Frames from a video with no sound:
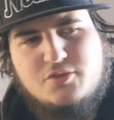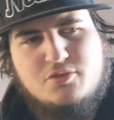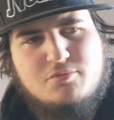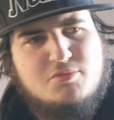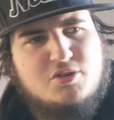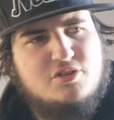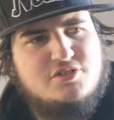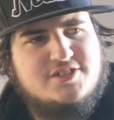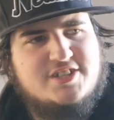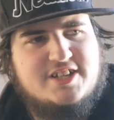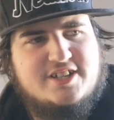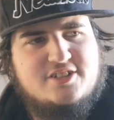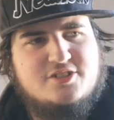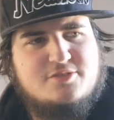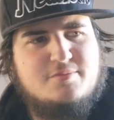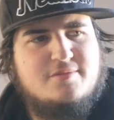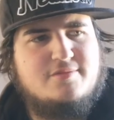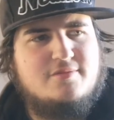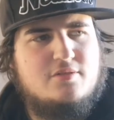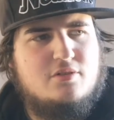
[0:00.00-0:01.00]
more
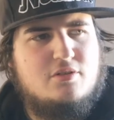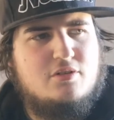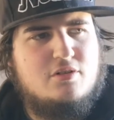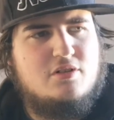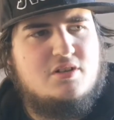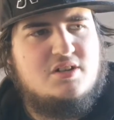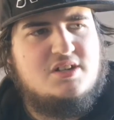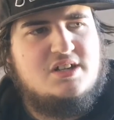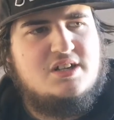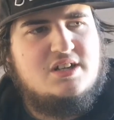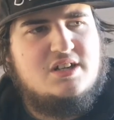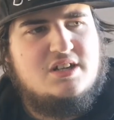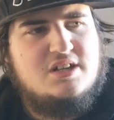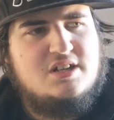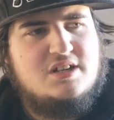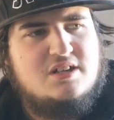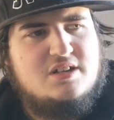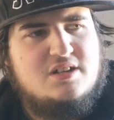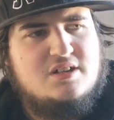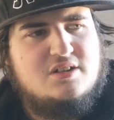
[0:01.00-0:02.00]
seconds before
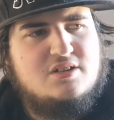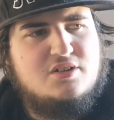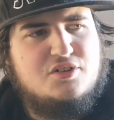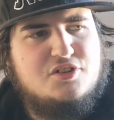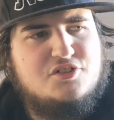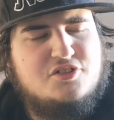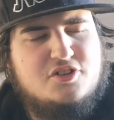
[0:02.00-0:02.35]
the